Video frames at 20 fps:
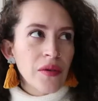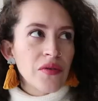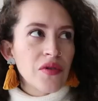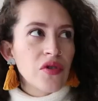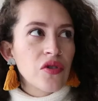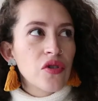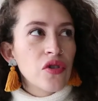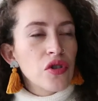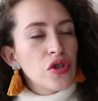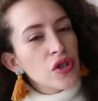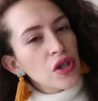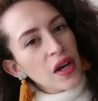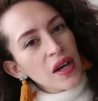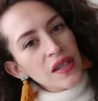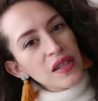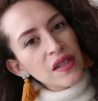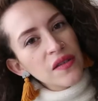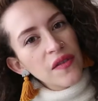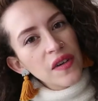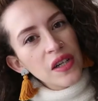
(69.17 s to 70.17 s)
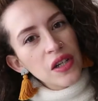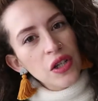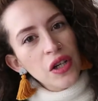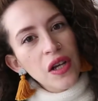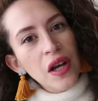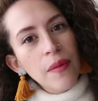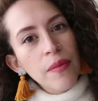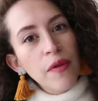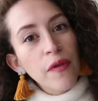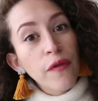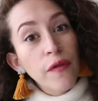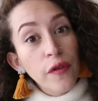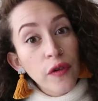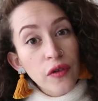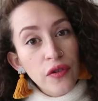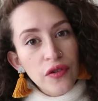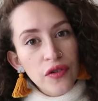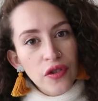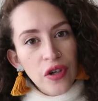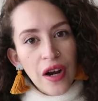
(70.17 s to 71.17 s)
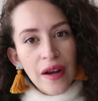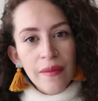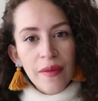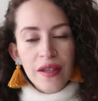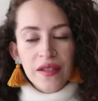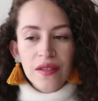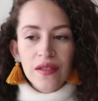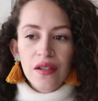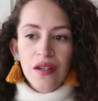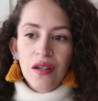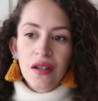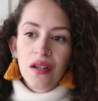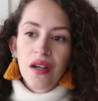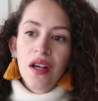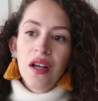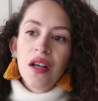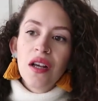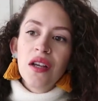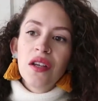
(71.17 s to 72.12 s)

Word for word: I was just finishing up the first trimester,